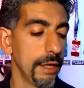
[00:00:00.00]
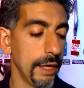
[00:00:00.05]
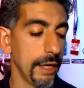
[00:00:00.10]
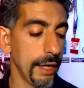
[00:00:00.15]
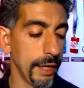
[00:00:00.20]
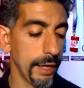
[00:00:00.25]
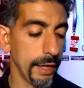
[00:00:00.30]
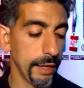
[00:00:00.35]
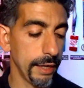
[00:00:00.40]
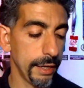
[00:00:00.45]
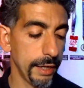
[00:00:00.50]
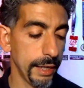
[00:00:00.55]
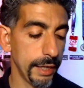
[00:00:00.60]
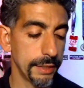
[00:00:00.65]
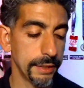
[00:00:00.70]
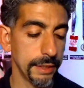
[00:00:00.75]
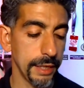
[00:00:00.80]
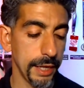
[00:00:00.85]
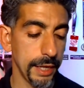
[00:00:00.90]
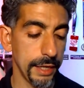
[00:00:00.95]

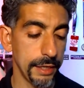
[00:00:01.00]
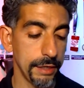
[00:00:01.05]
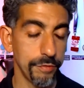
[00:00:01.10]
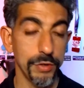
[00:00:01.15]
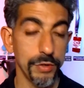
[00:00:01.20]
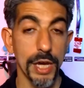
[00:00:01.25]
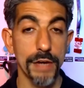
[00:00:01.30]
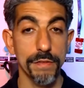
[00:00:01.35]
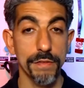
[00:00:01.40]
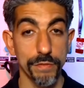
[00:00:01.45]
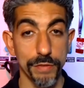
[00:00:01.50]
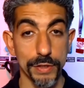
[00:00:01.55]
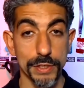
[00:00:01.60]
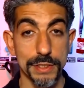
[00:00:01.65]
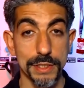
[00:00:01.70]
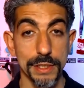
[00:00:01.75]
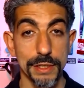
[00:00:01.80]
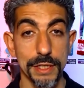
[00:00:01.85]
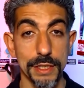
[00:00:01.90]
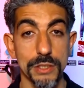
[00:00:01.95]
And if you haven't
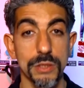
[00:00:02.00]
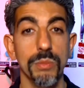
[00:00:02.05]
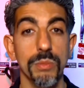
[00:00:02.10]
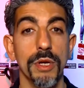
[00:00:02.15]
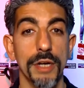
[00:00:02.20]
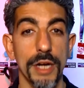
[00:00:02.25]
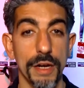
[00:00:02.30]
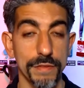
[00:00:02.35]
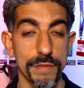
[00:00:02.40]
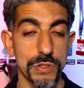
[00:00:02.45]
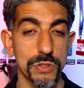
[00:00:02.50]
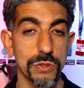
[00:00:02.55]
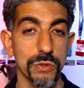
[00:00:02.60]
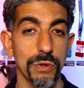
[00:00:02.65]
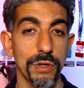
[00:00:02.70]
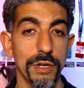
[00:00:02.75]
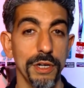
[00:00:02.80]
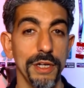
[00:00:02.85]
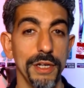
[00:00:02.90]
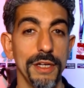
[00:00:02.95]
fixed the things, you better have a
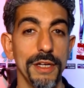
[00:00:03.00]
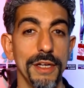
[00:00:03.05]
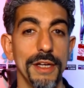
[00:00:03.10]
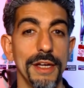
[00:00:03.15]
story